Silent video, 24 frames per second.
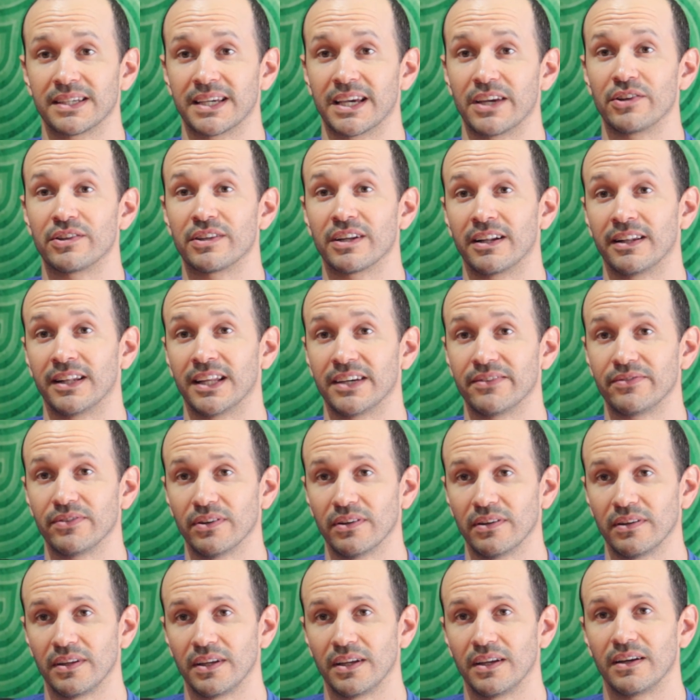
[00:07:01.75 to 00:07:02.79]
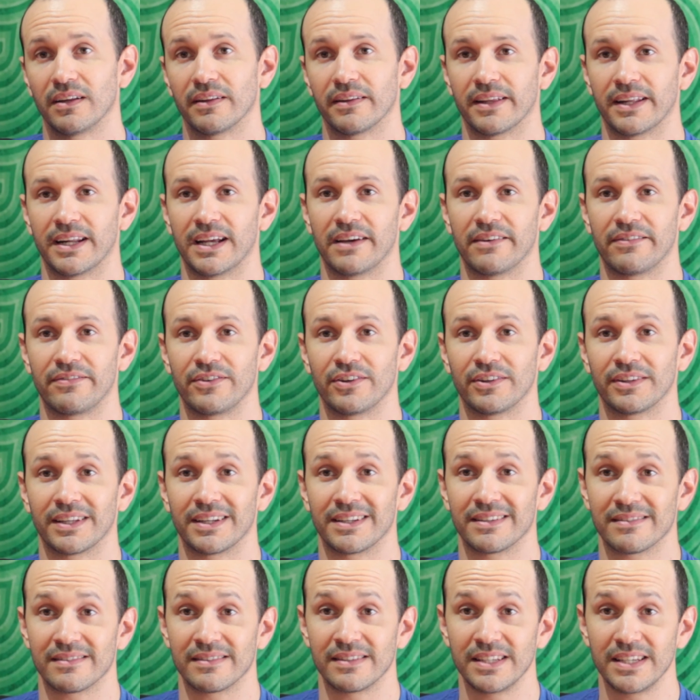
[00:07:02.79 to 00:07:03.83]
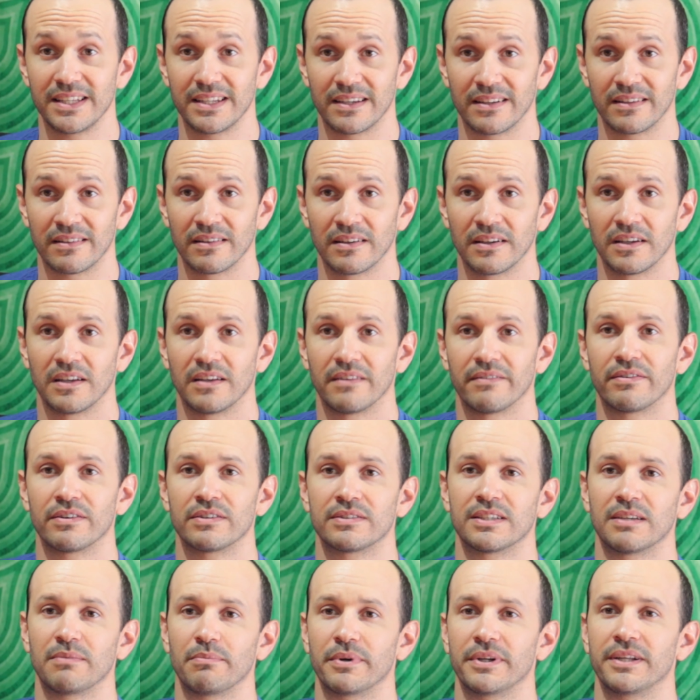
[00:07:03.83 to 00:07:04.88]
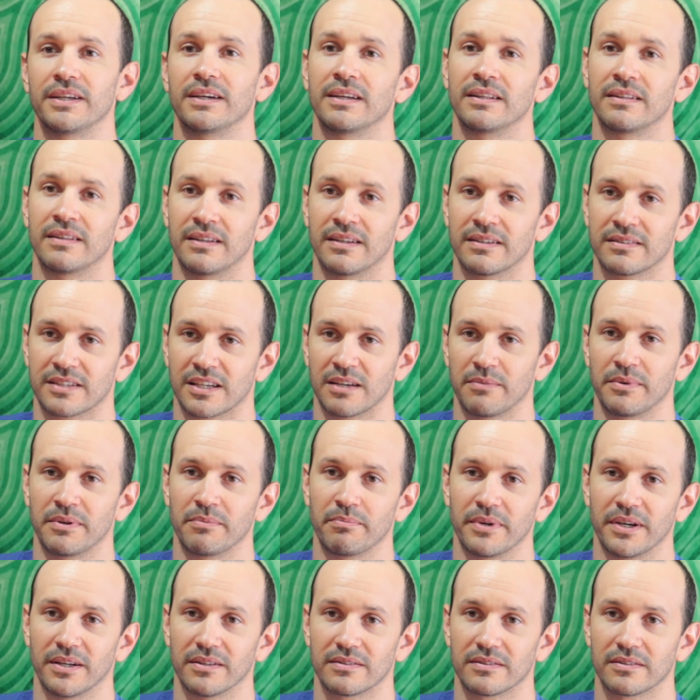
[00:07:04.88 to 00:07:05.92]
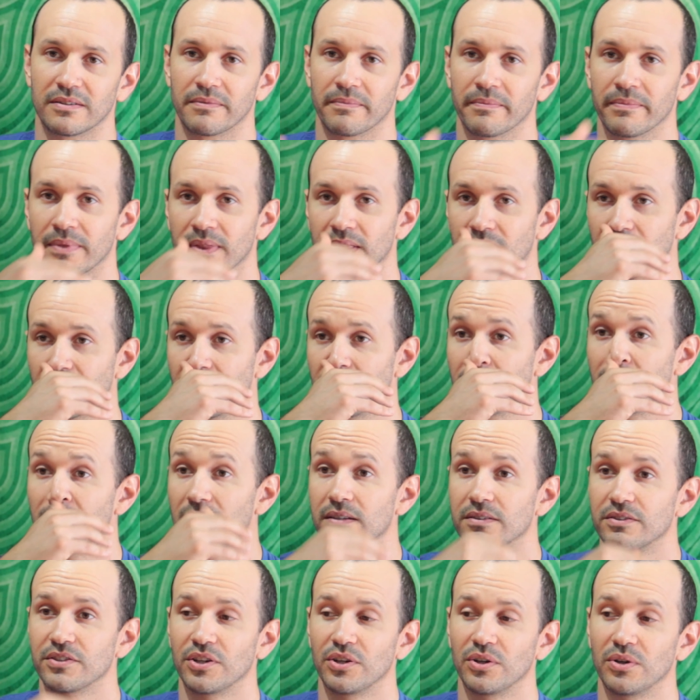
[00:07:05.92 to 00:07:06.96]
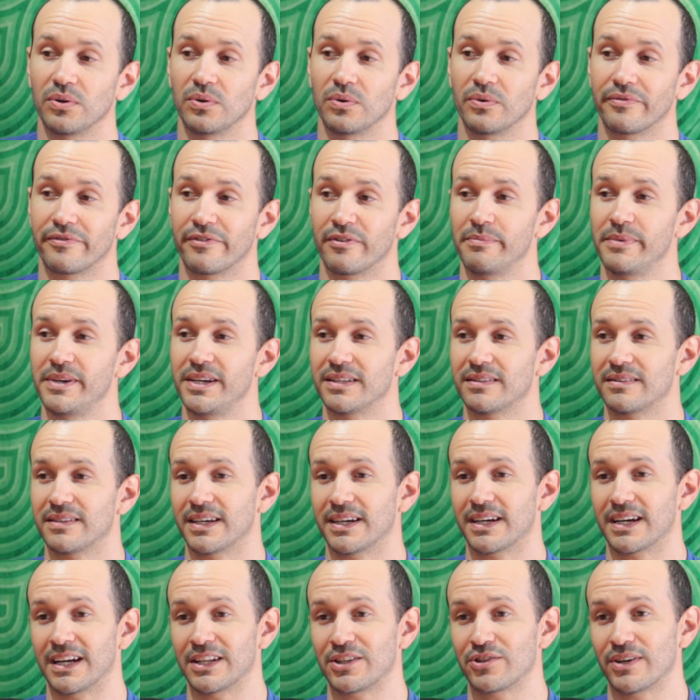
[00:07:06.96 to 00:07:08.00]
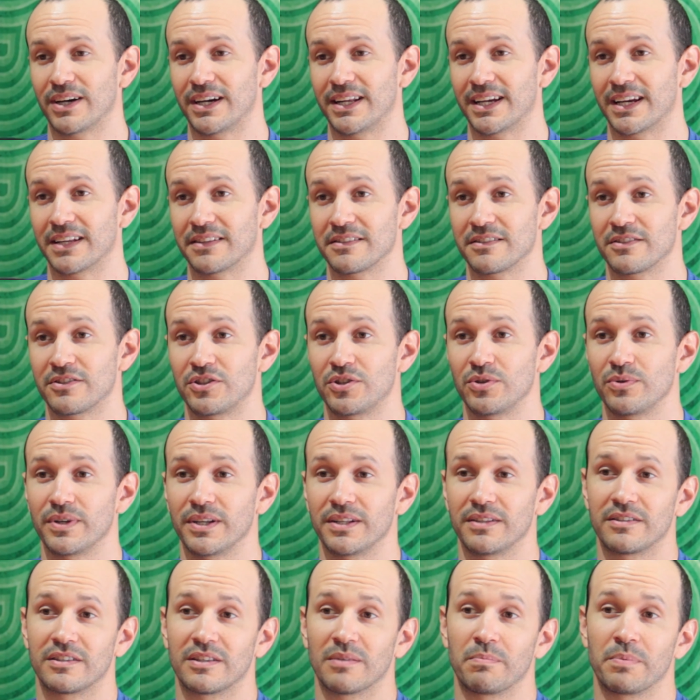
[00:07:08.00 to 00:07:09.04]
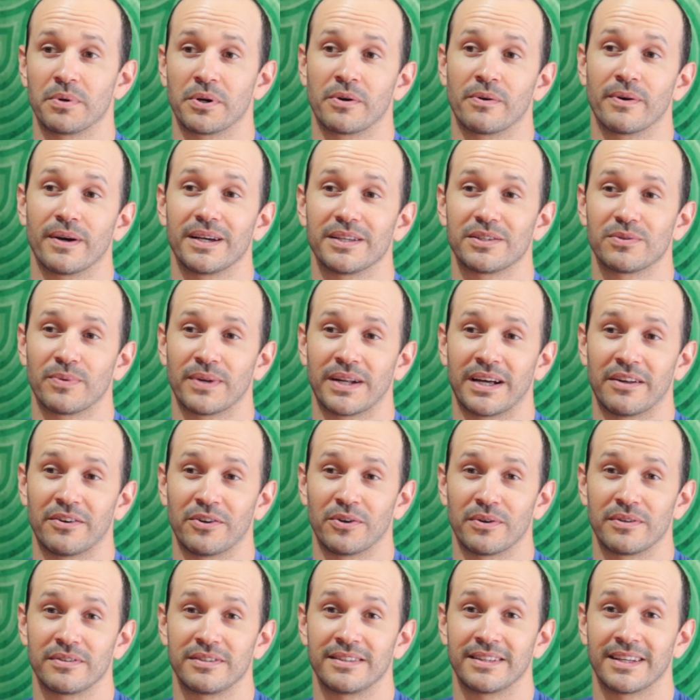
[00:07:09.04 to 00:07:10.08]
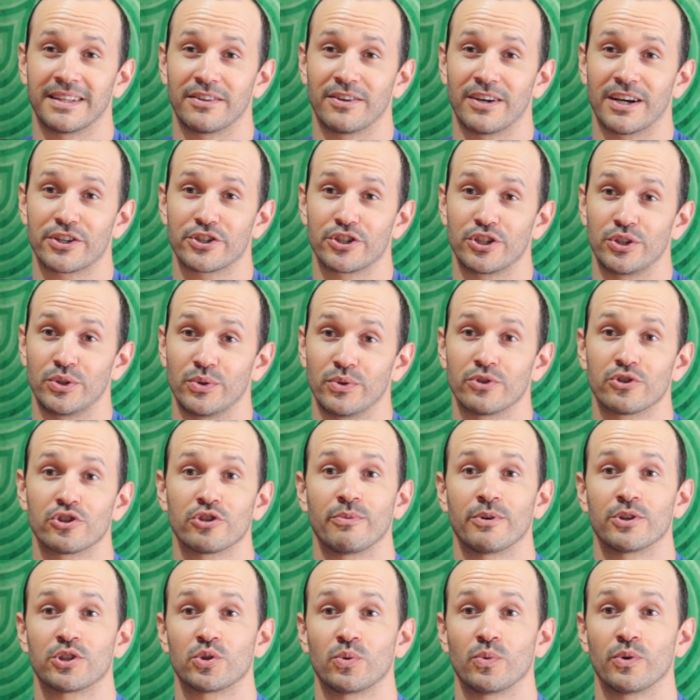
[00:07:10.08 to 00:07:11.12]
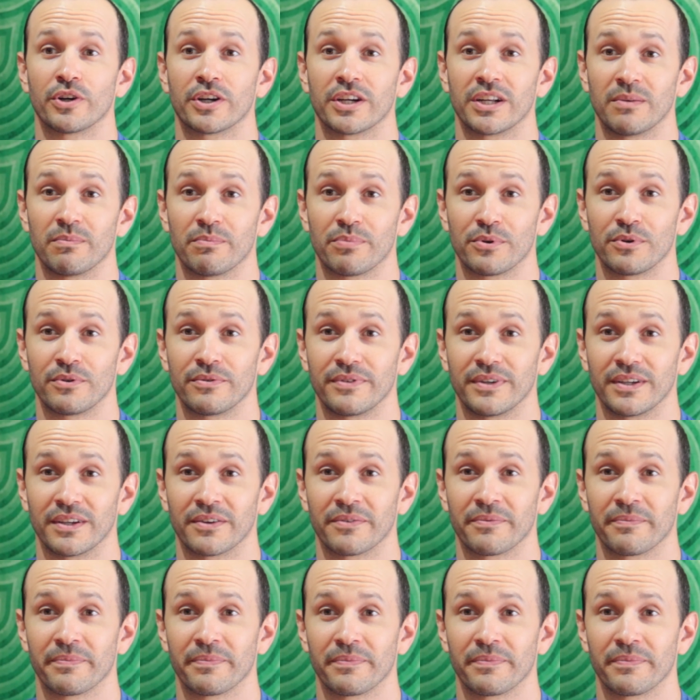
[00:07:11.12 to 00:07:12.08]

to get you to the level that I feel that is needed for somebody in the next coming belt. So for me, it's like I try to get the students to progress without noticing that they're actually doing so much work and improving.